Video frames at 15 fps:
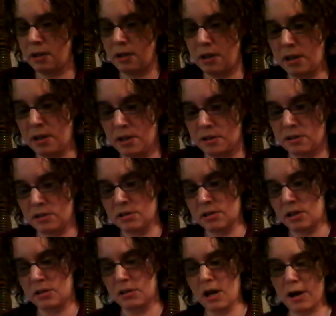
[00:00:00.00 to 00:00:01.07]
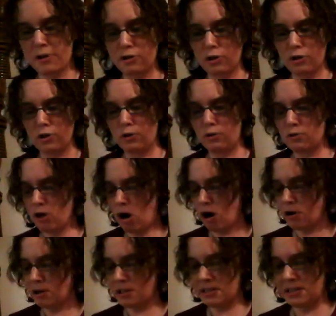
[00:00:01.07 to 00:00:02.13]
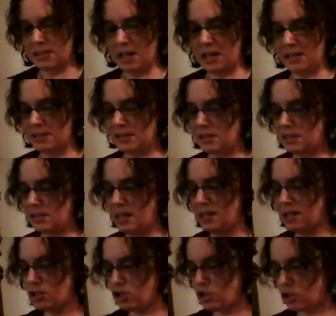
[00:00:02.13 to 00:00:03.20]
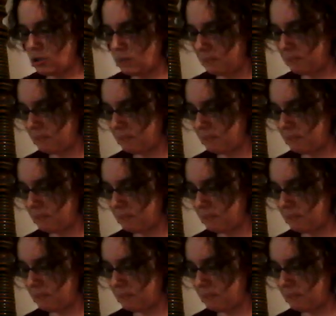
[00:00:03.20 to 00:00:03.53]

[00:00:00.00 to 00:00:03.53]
is Doctor Who TARDIS in Stitch.